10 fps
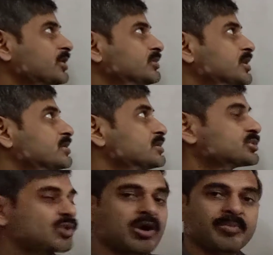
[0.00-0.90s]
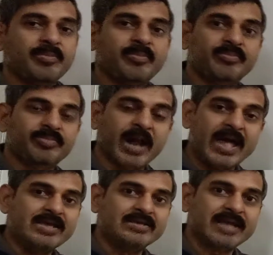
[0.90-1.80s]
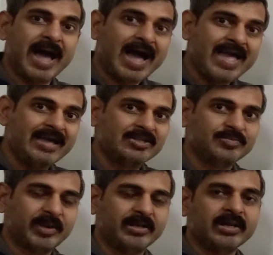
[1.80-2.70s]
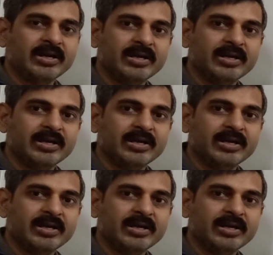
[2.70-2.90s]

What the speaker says: this stock price I expect